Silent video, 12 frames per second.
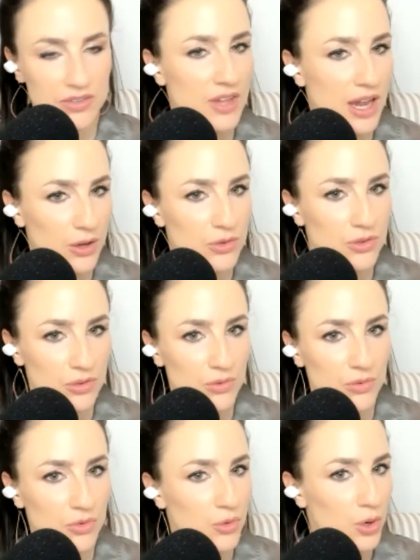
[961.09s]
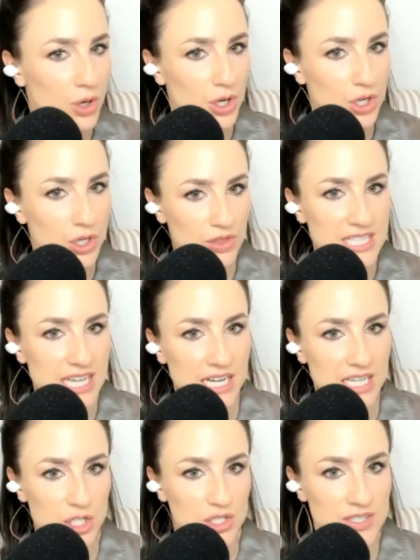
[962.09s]
this house for the
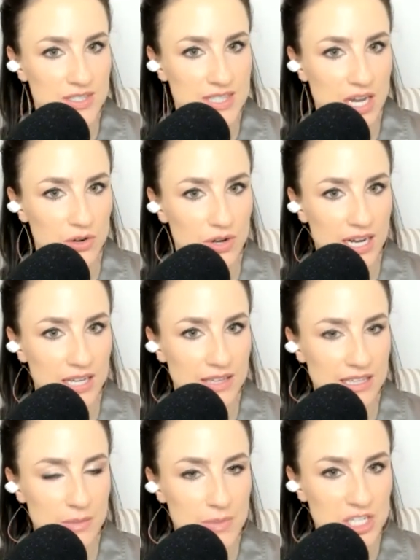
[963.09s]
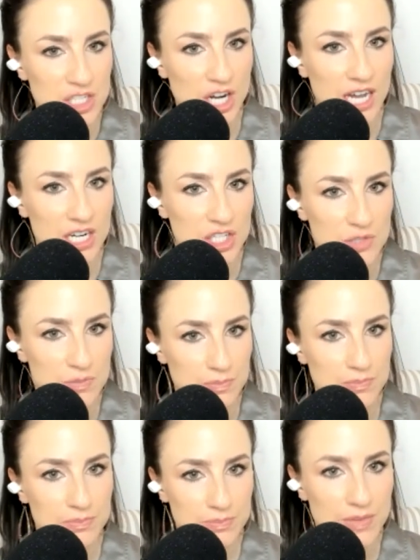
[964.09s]
10 years. Is that right? Like the beach cottage
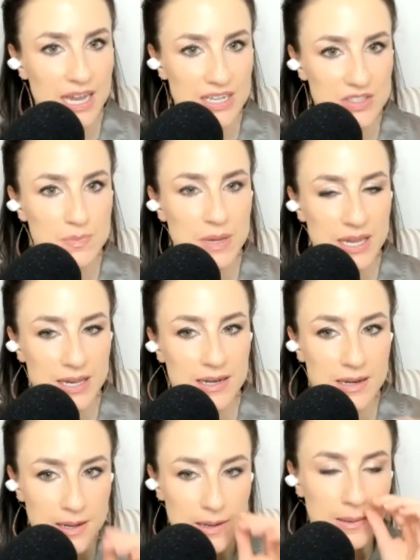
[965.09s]
has been,